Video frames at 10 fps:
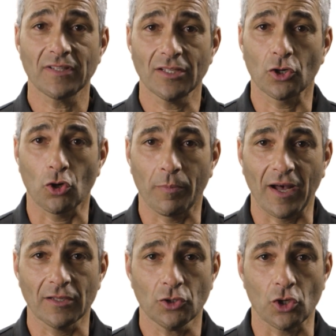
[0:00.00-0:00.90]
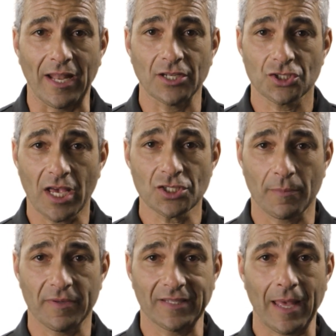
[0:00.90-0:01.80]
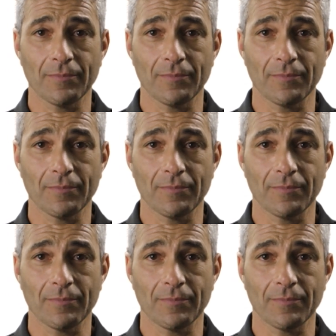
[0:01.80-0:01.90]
It is important to understand that the